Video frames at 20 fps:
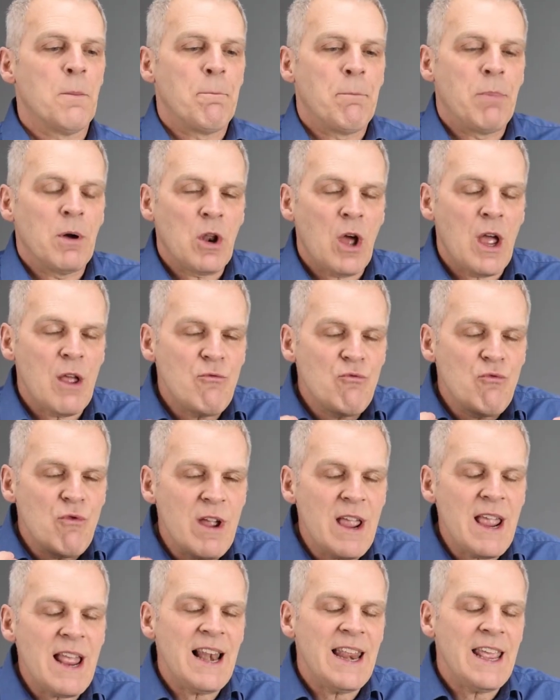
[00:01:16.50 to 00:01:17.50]
But I
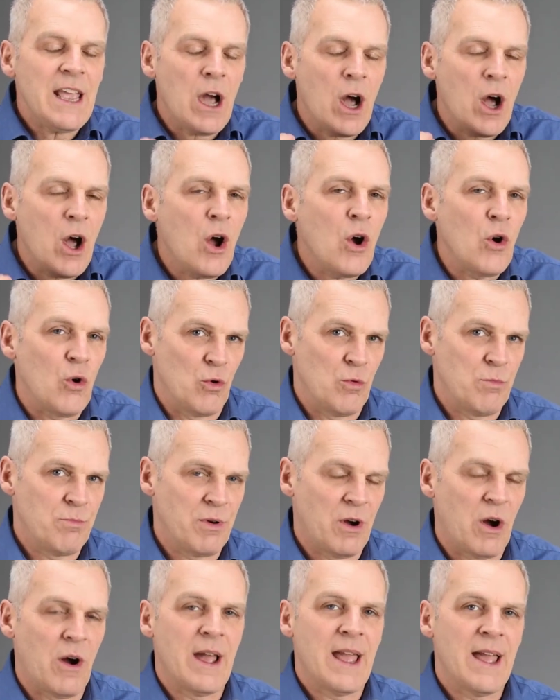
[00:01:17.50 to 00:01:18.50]
really hope
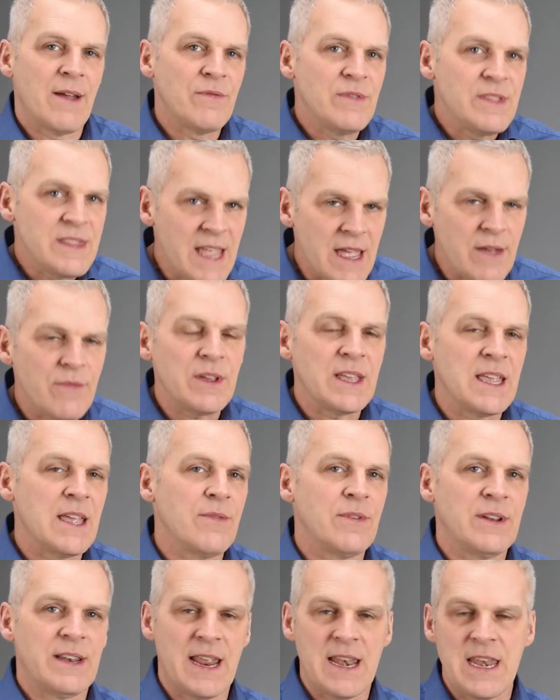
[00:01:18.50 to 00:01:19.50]
I have never
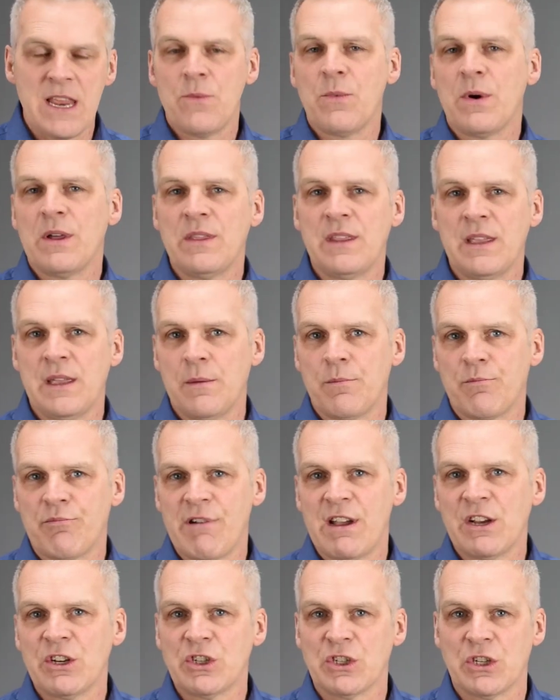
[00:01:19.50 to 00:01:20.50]
given anyone the
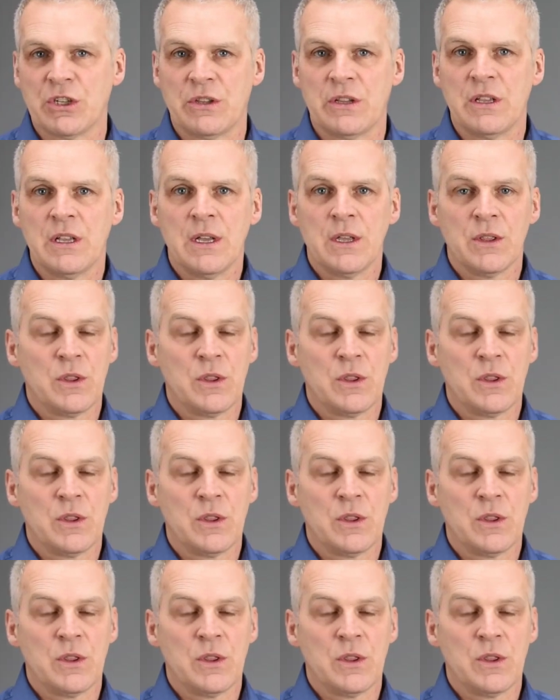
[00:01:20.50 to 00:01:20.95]
impression